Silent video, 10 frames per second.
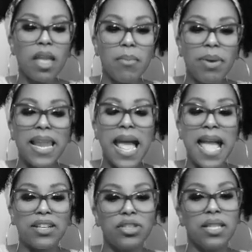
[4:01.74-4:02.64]
But I
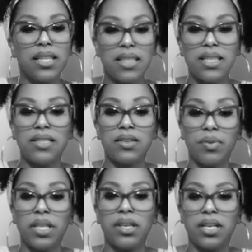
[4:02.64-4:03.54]
actually think this is a
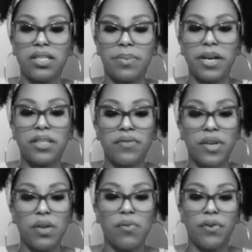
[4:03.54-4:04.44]
really good experience for
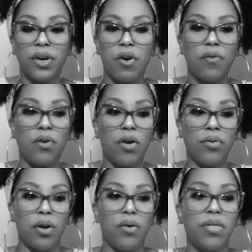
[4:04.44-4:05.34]
you for your overall
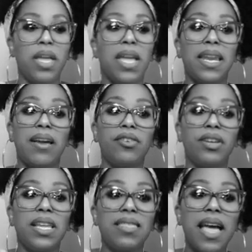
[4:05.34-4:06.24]
growth. Now,
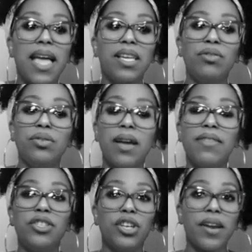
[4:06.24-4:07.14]
underneath that, you do have
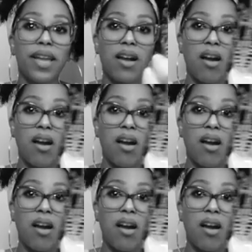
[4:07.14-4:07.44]
the Chariot